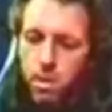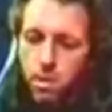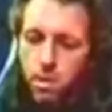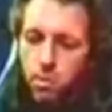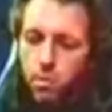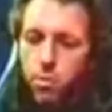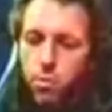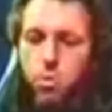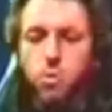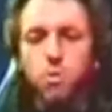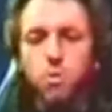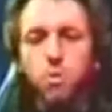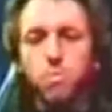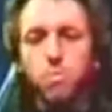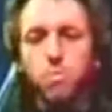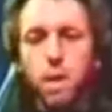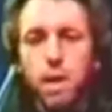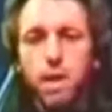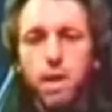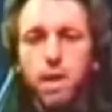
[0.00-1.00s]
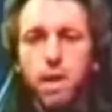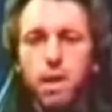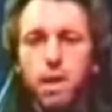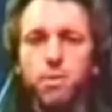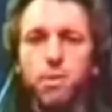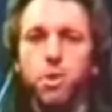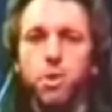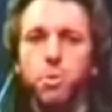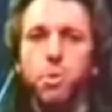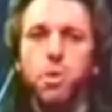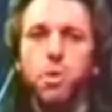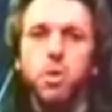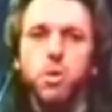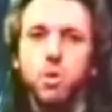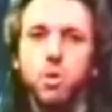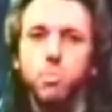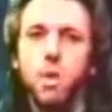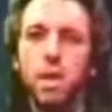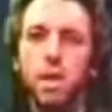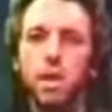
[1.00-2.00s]
Through my life experience
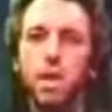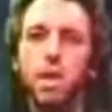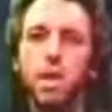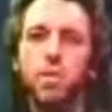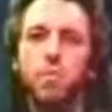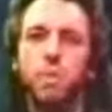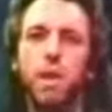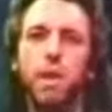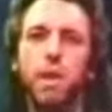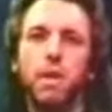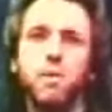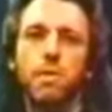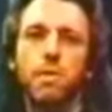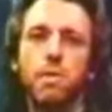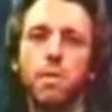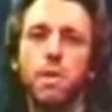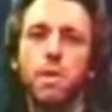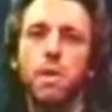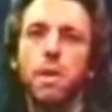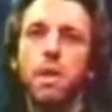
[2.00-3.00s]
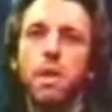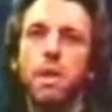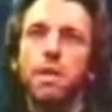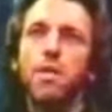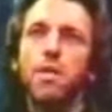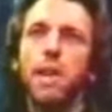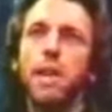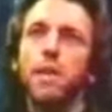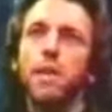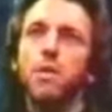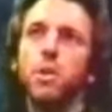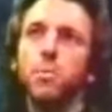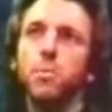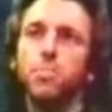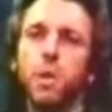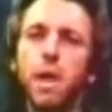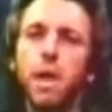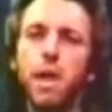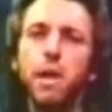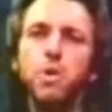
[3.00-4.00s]
and my life path, that
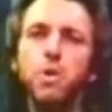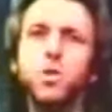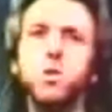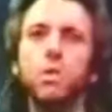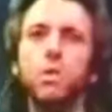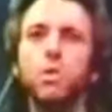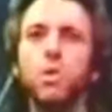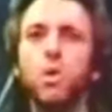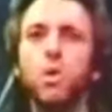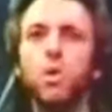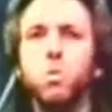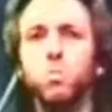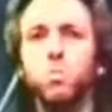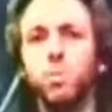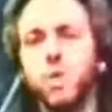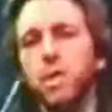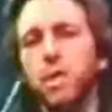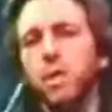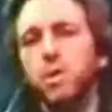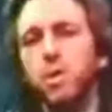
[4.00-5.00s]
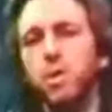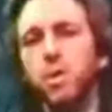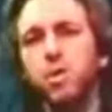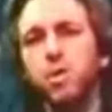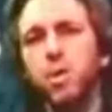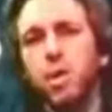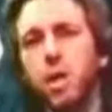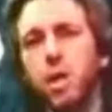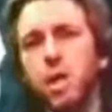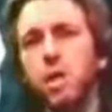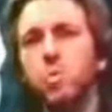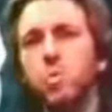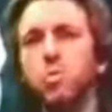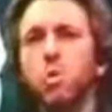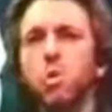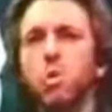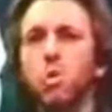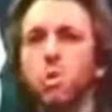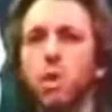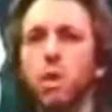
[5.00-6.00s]
compassion would play such a key
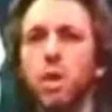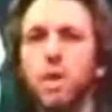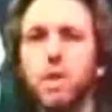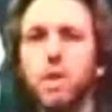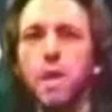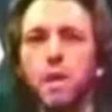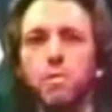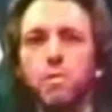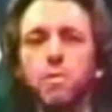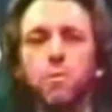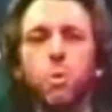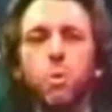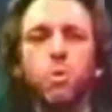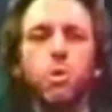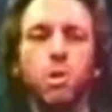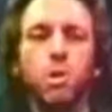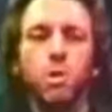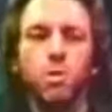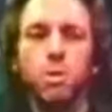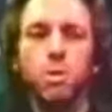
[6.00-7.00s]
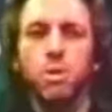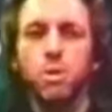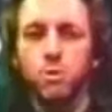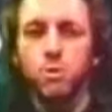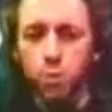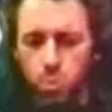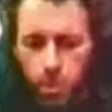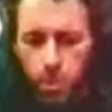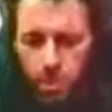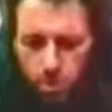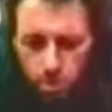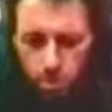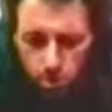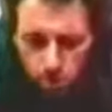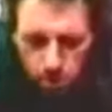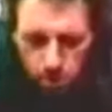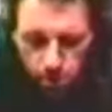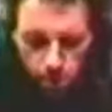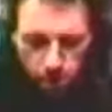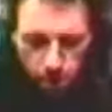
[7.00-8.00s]
role in the unfolding of this information.